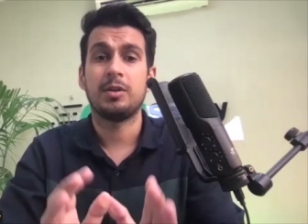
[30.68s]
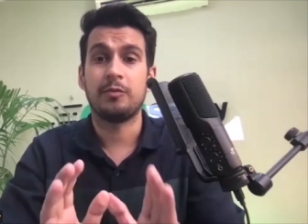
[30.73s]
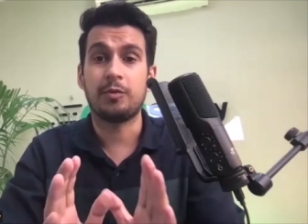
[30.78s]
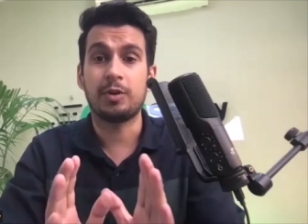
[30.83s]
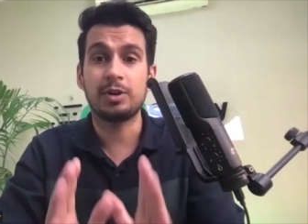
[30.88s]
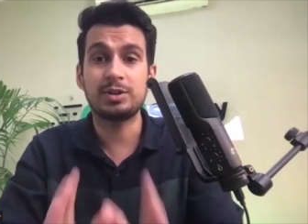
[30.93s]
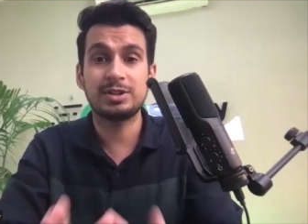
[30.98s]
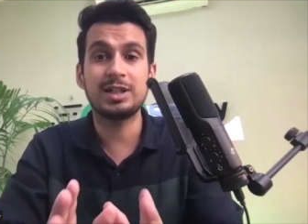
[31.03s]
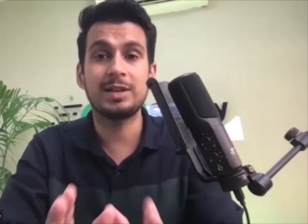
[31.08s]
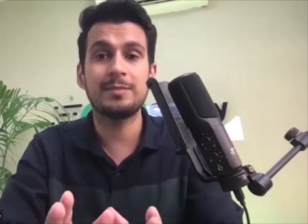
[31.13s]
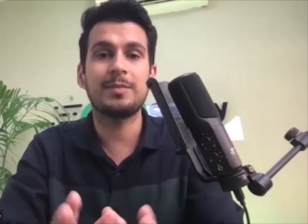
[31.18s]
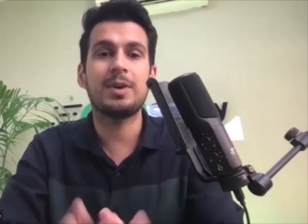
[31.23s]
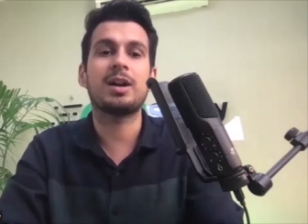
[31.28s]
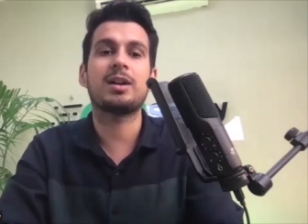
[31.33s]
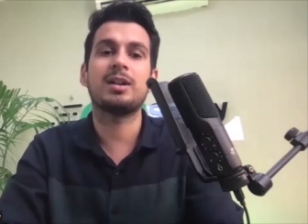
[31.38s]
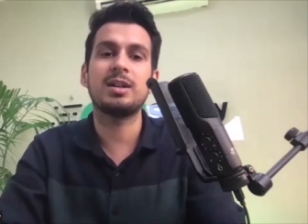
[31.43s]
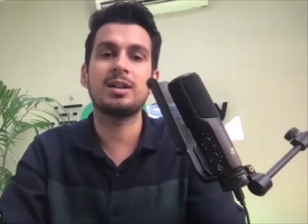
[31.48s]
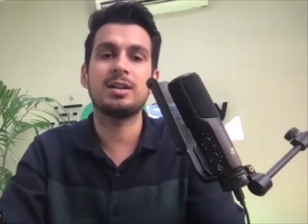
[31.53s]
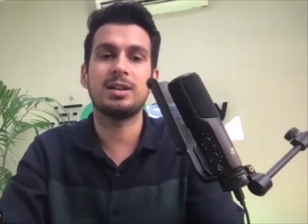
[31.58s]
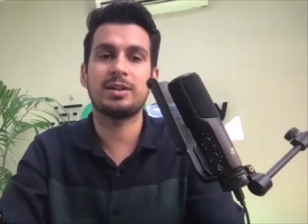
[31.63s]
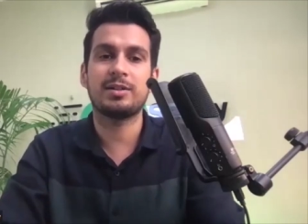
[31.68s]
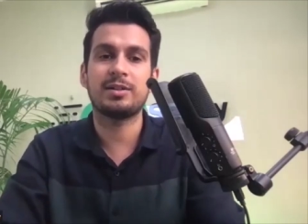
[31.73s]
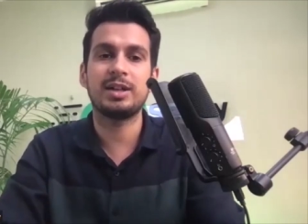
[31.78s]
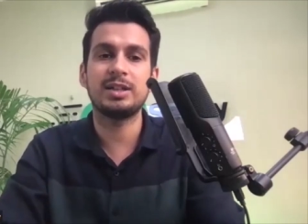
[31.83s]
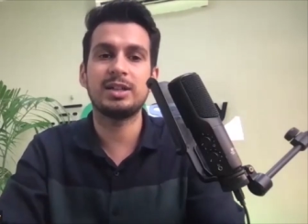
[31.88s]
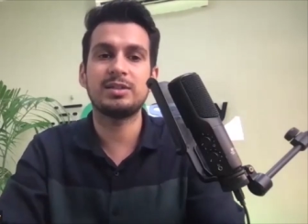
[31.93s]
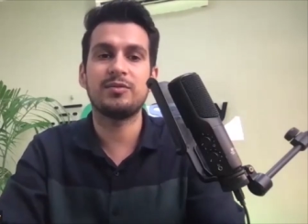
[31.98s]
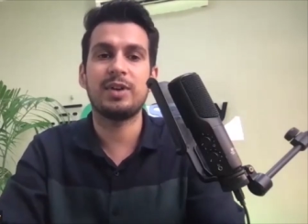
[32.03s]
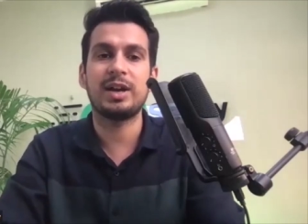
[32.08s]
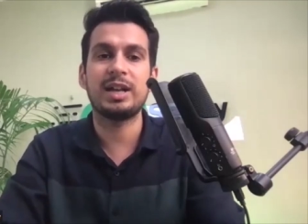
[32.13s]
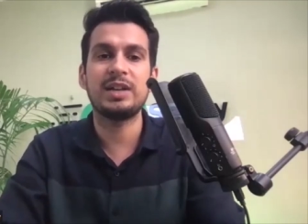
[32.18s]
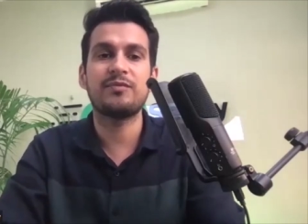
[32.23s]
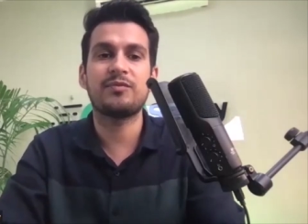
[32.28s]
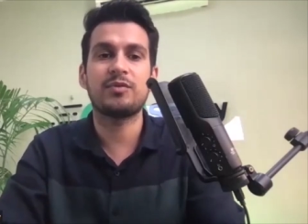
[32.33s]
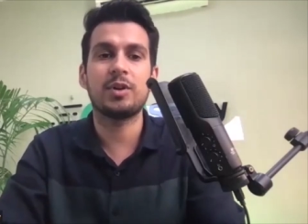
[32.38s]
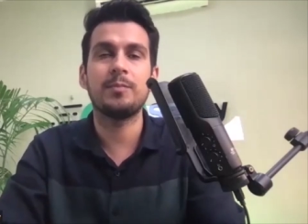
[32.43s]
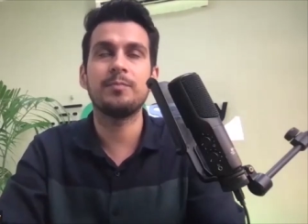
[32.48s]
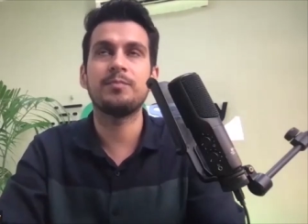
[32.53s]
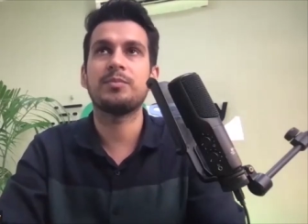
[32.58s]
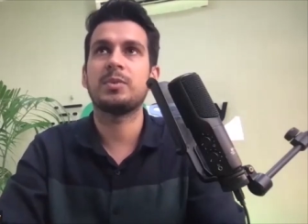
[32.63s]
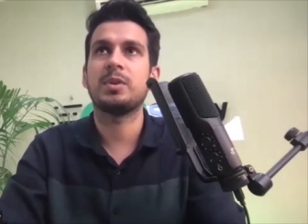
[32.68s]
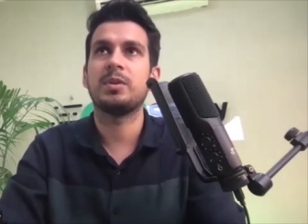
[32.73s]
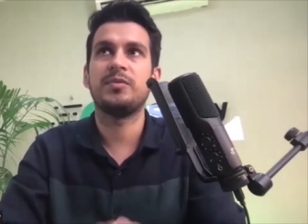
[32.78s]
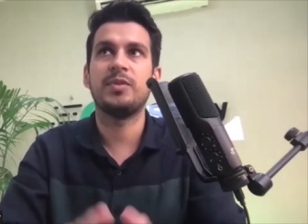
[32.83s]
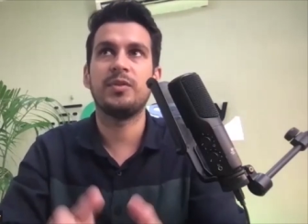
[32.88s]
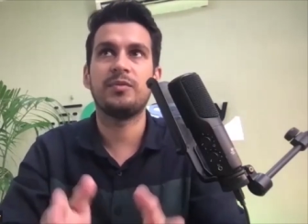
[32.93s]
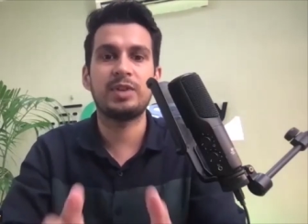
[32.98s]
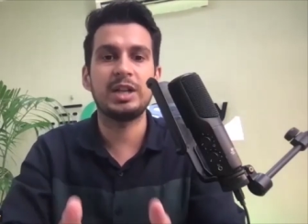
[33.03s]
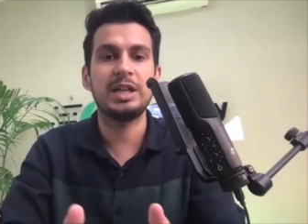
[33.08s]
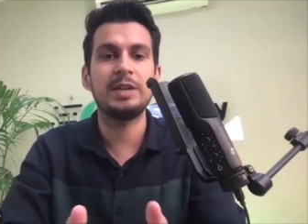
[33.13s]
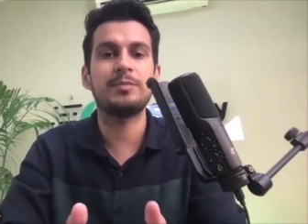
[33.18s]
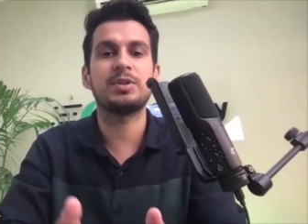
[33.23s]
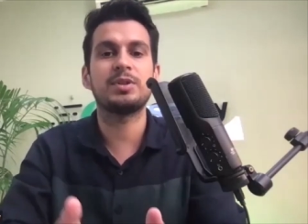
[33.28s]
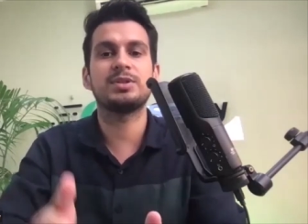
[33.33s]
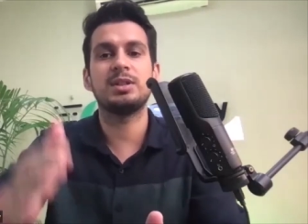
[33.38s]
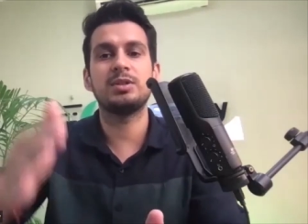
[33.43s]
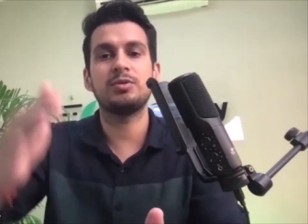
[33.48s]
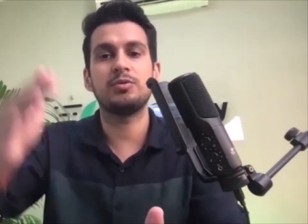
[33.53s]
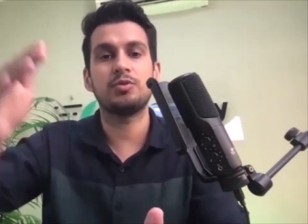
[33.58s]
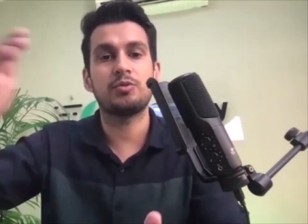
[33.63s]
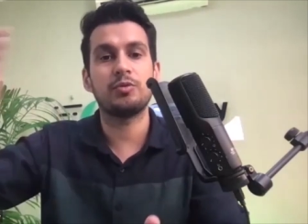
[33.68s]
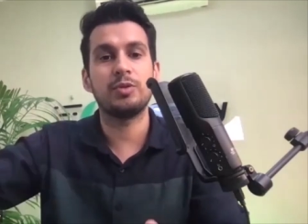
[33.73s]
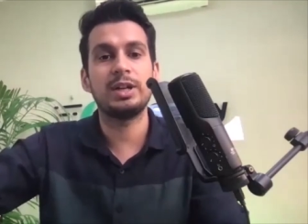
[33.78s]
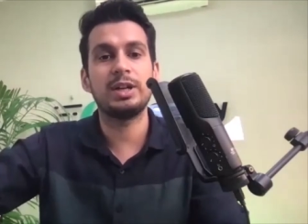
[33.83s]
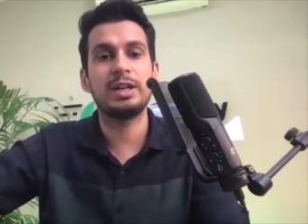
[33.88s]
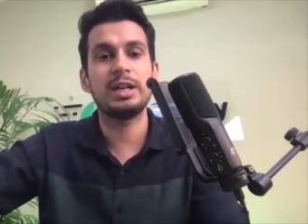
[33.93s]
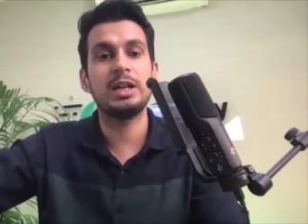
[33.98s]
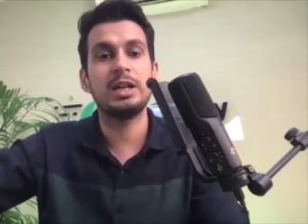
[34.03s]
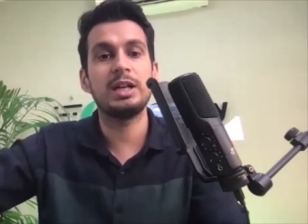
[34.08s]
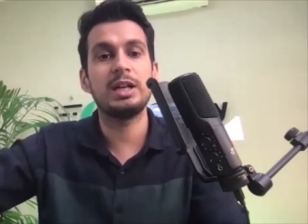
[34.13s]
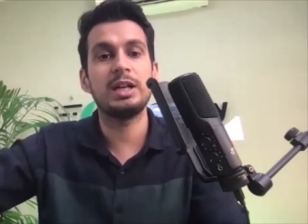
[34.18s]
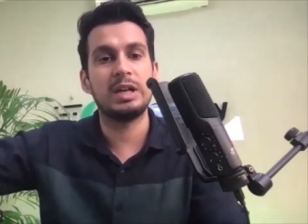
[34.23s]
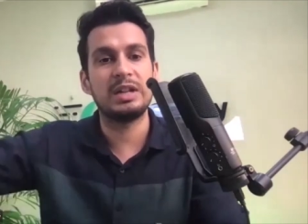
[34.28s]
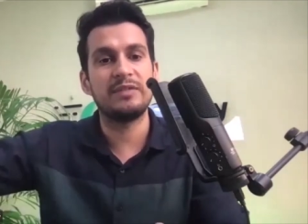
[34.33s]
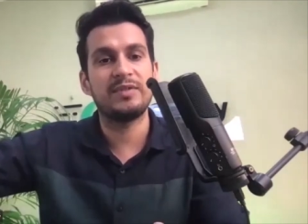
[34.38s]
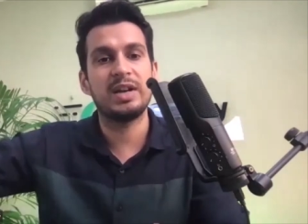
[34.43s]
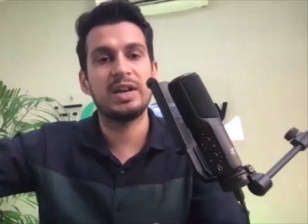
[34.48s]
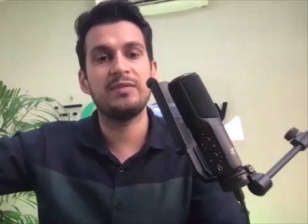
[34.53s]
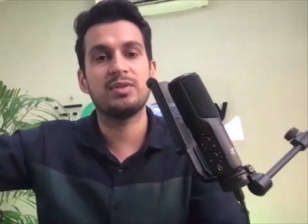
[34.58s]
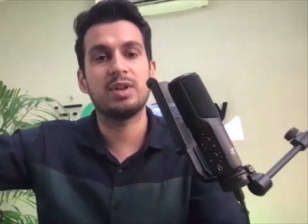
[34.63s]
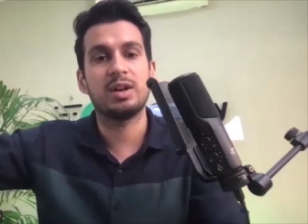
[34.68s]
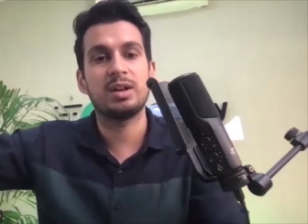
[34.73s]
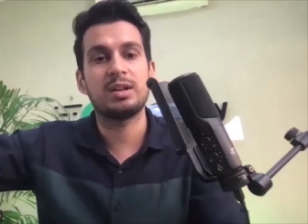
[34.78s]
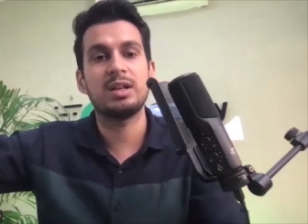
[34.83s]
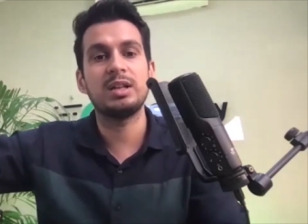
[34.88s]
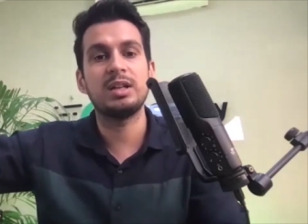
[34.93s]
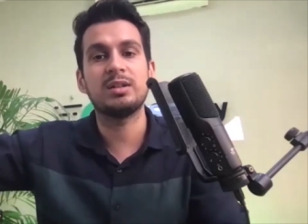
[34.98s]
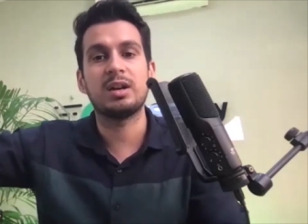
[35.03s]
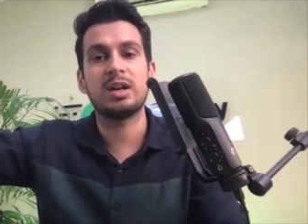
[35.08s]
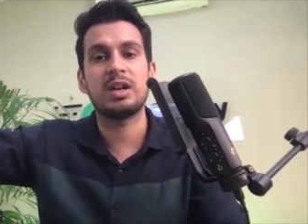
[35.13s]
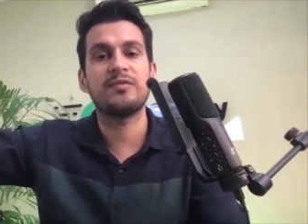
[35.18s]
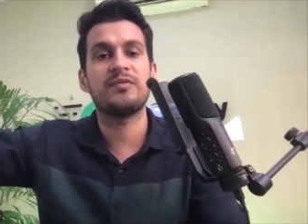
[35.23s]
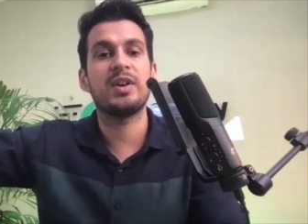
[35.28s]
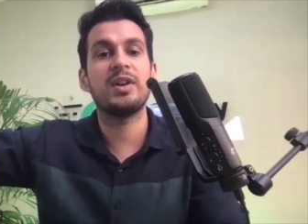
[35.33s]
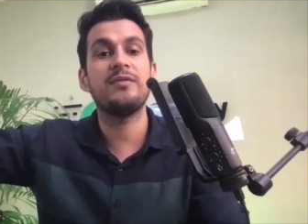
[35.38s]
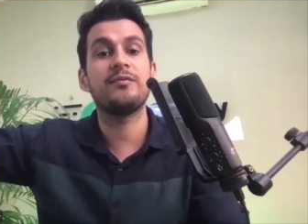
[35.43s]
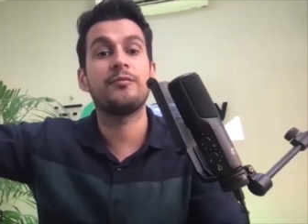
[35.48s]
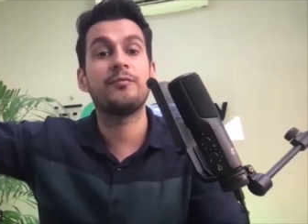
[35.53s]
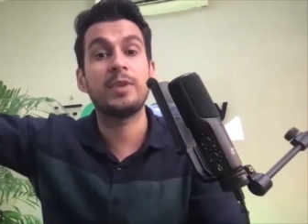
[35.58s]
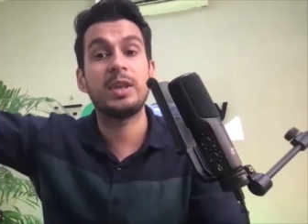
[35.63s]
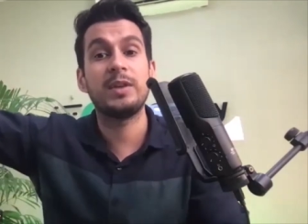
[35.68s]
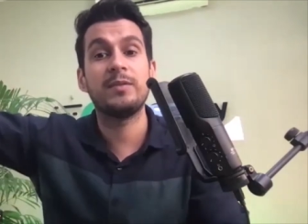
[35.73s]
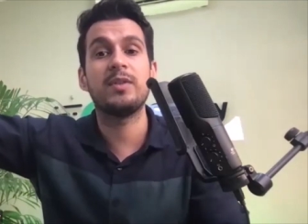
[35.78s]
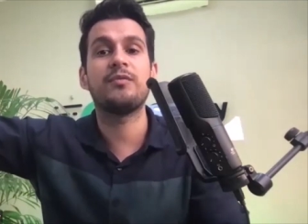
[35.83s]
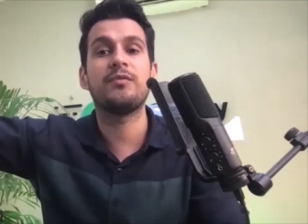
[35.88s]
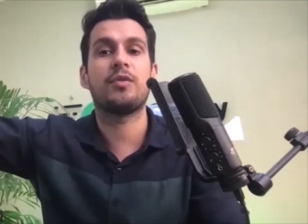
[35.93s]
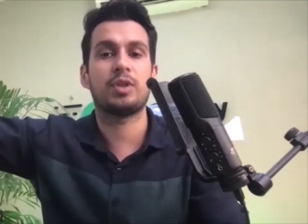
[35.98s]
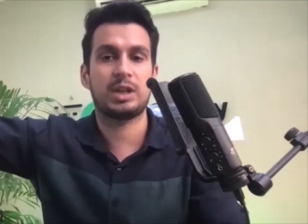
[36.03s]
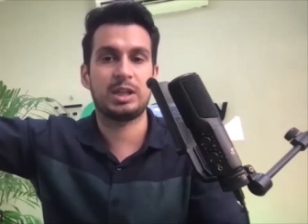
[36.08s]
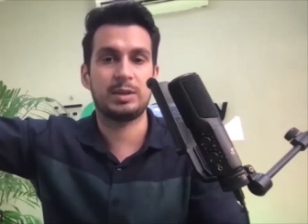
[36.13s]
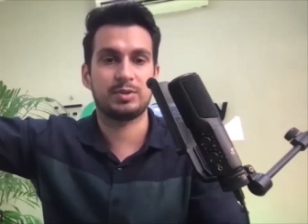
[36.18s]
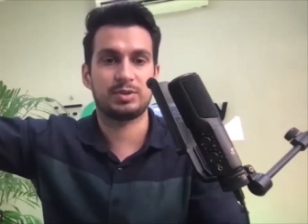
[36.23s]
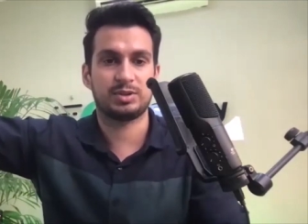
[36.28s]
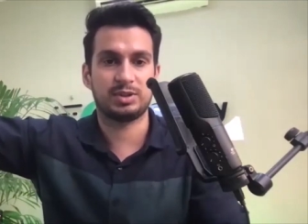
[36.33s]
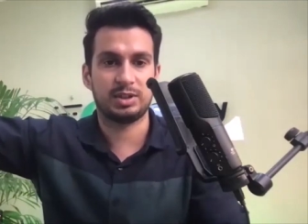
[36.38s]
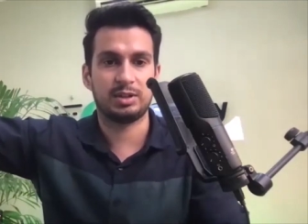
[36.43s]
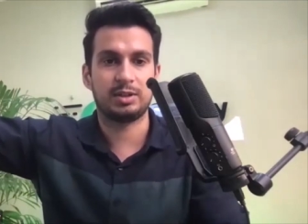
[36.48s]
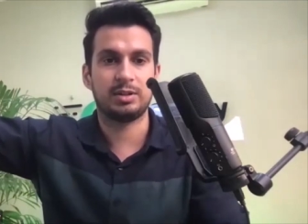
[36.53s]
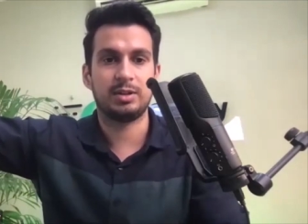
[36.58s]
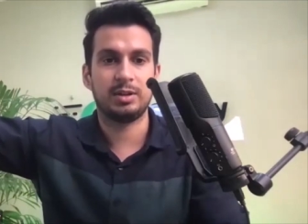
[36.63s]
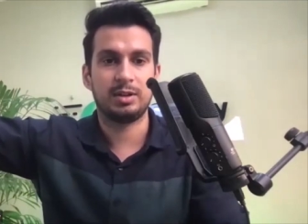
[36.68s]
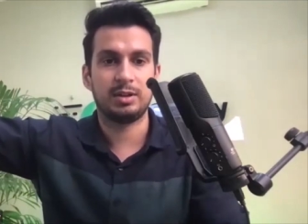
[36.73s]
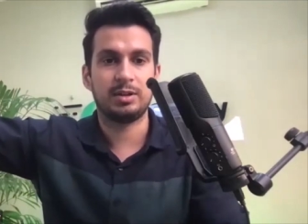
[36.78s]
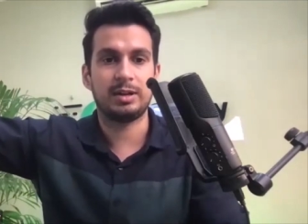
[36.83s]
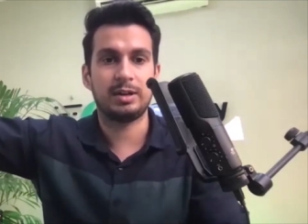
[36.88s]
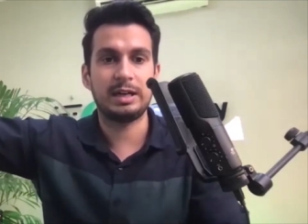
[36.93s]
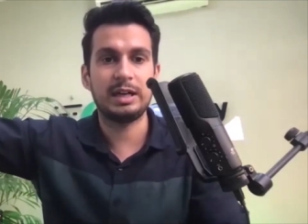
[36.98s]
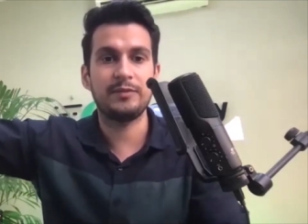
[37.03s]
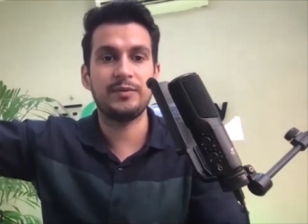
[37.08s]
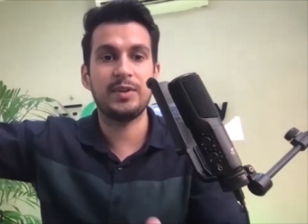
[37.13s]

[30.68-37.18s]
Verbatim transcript: WhatsApp marketing click rates vary from fifteen percent to twenty, twenty-five, thirty, thirty-five, even forty percent, right?